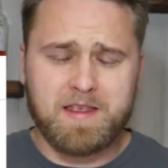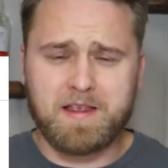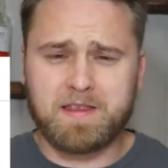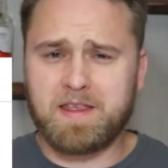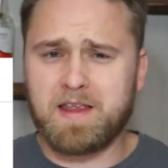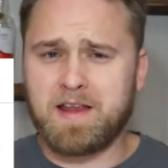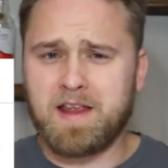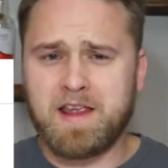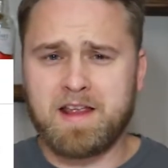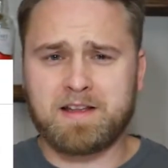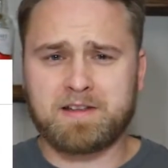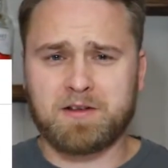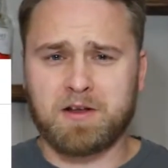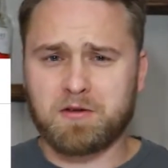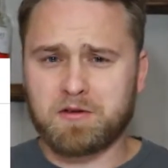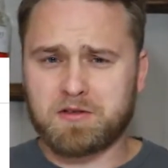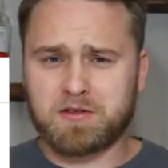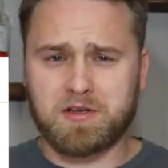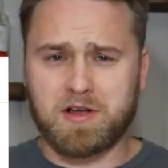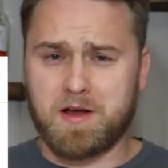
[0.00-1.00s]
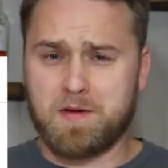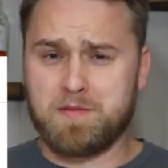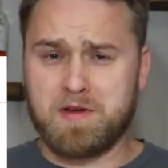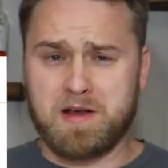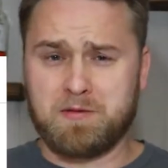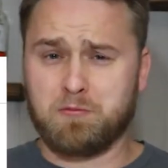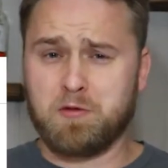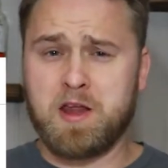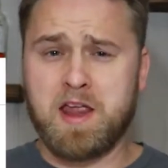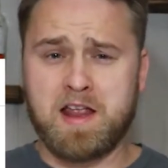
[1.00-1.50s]
That thing hit. I
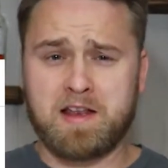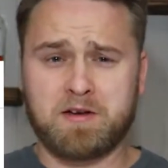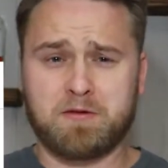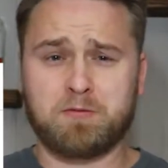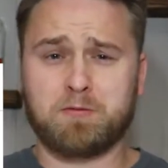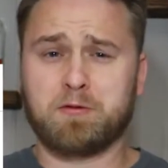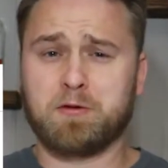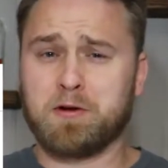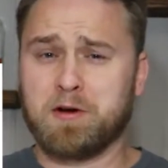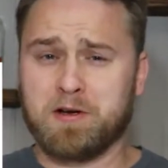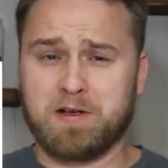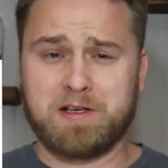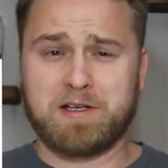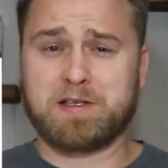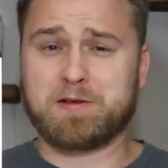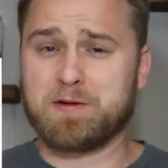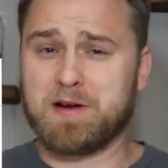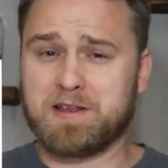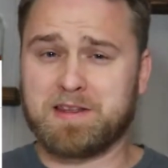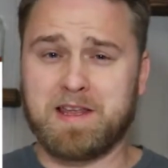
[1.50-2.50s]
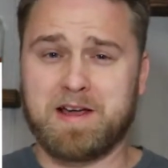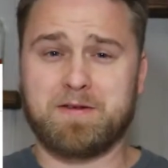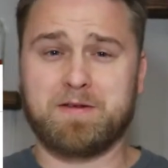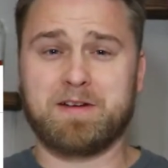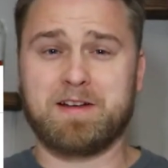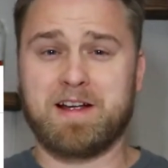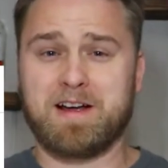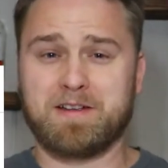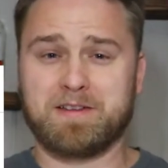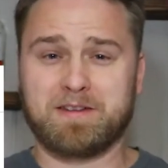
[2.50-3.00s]
mean, we had to really sweat that
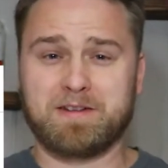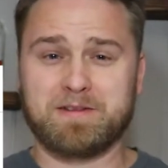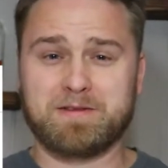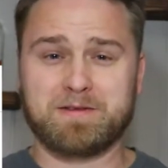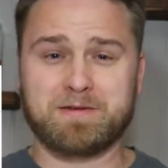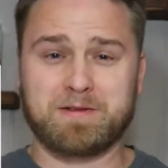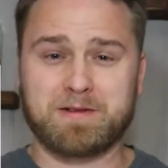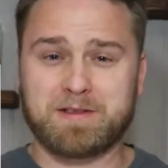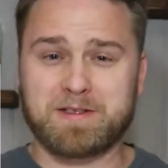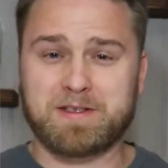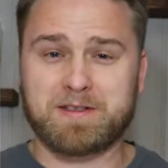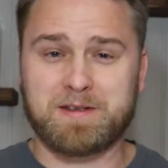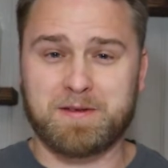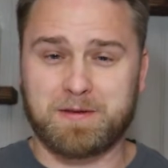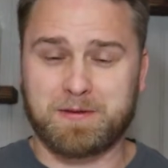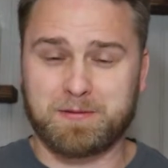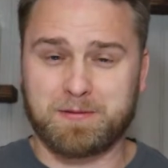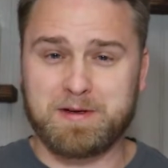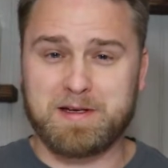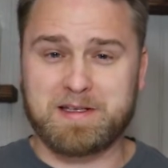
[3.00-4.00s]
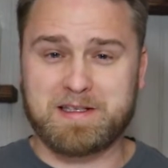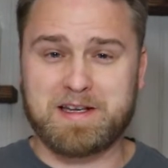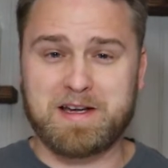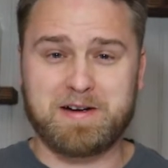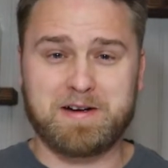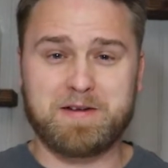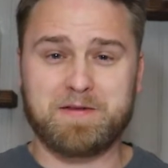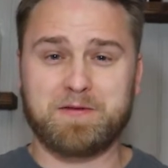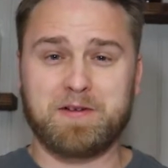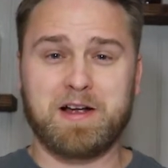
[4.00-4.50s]
one out. Those were three
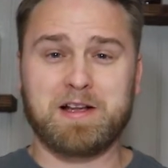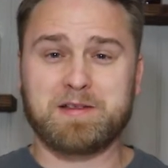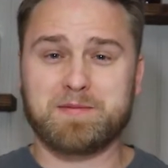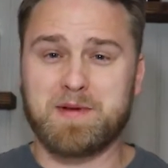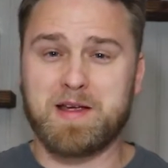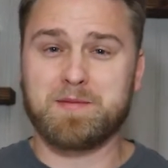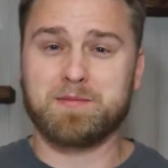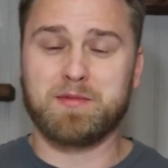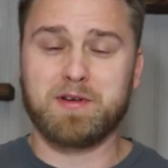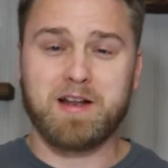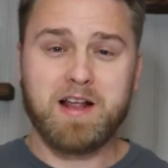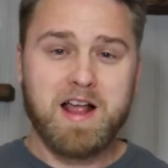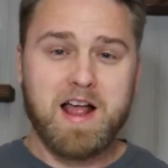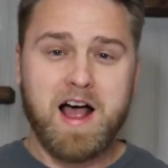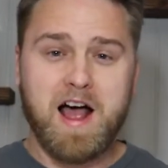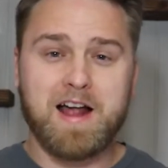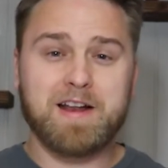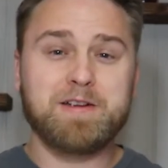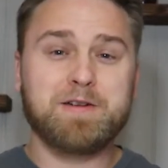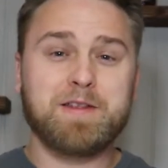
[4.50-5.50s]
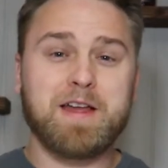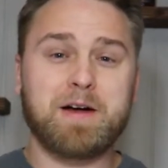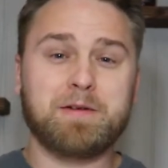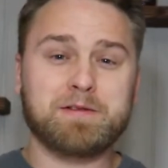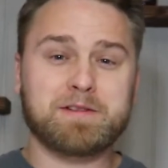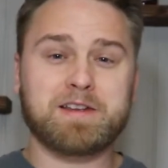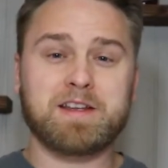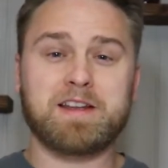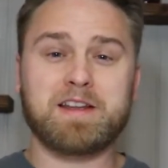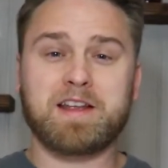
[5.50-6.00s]
scary fights, man. But I knew that
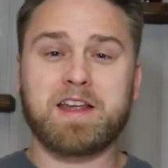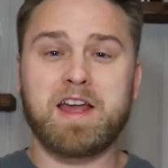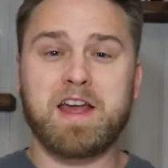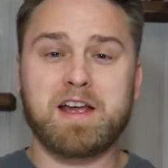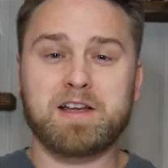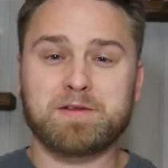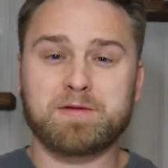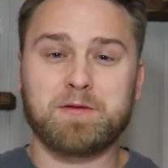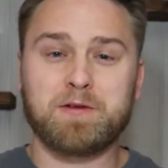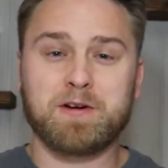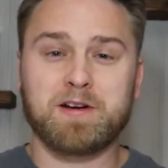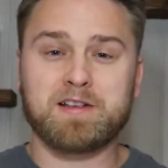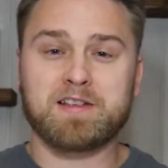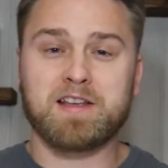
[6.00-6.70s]
was going to cash for